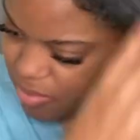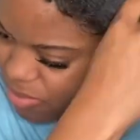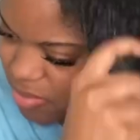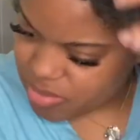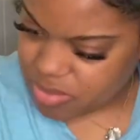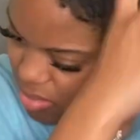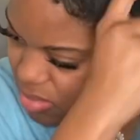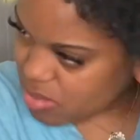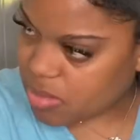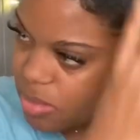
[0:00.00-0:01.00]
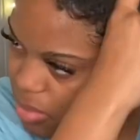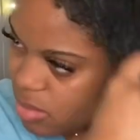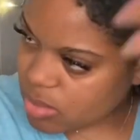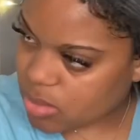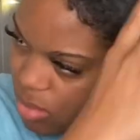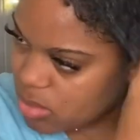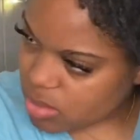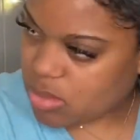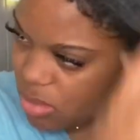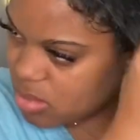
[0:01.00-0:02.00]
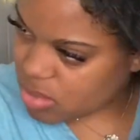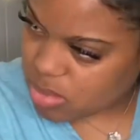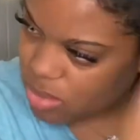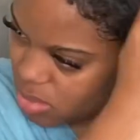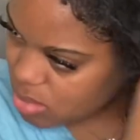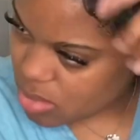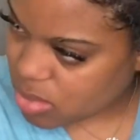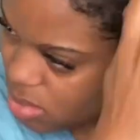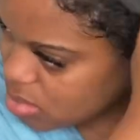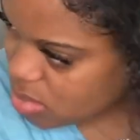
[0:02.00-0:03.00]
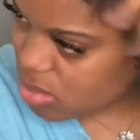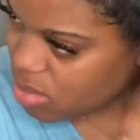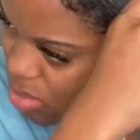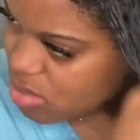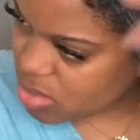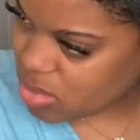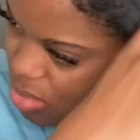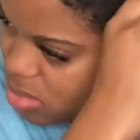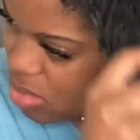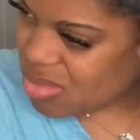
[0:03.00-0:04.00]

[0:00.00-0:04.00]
Then I go in with the leave-in, put the leave-in throughout it,